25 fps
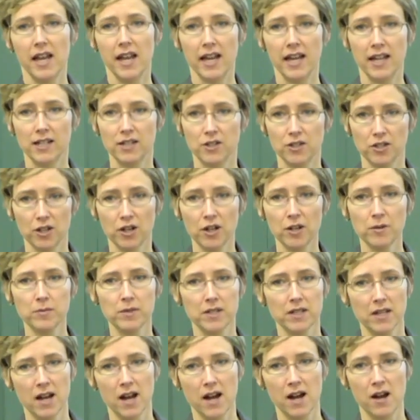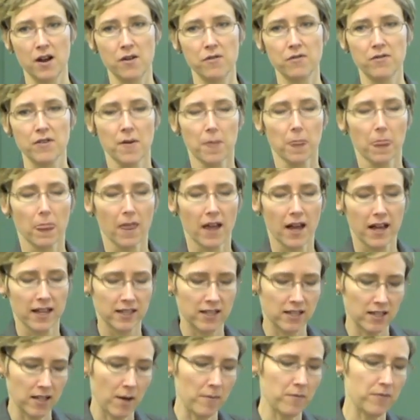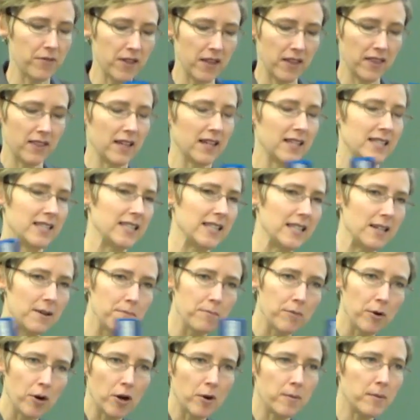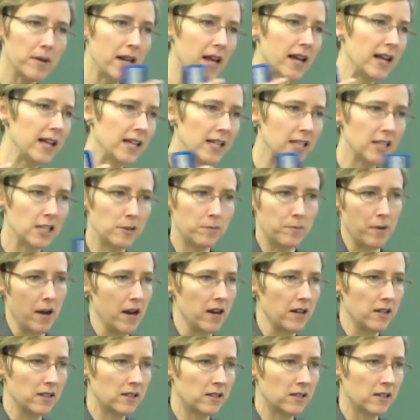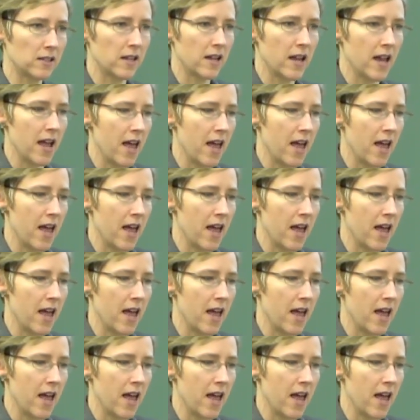in terms of something that's permeating space,